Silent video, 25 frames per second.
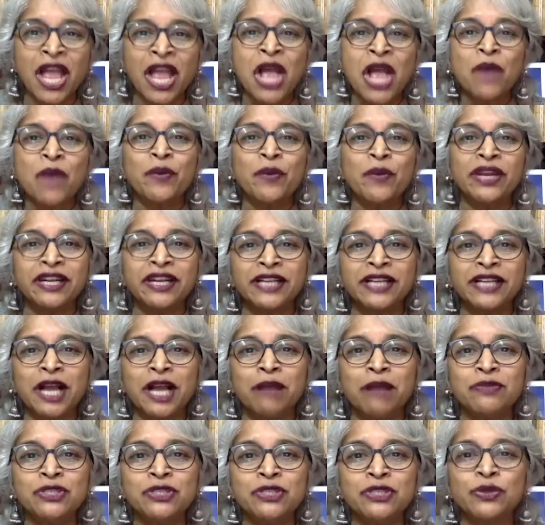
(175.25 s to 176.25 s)
when it
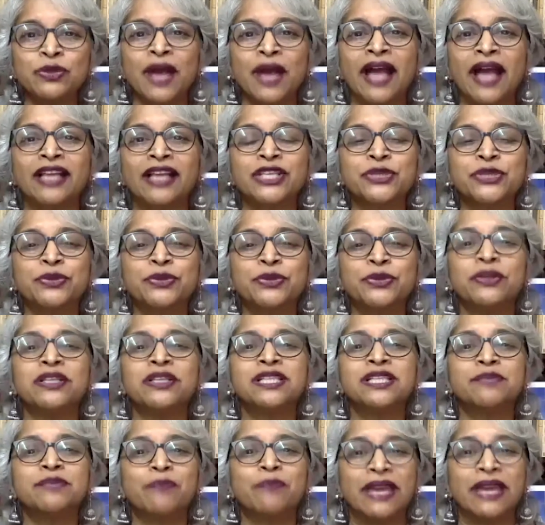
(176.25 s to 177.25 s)
comes to actual
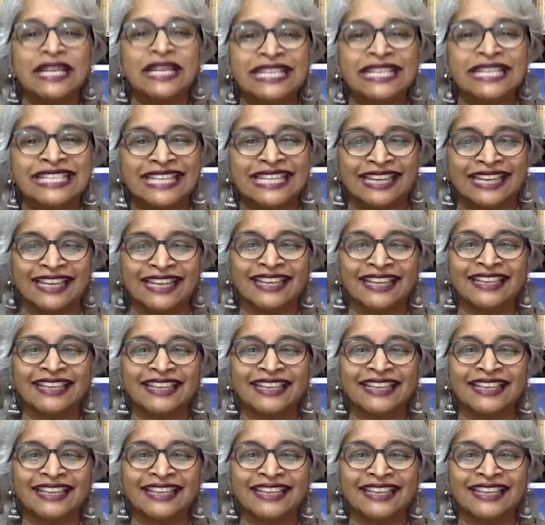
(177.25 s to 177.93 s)
spending,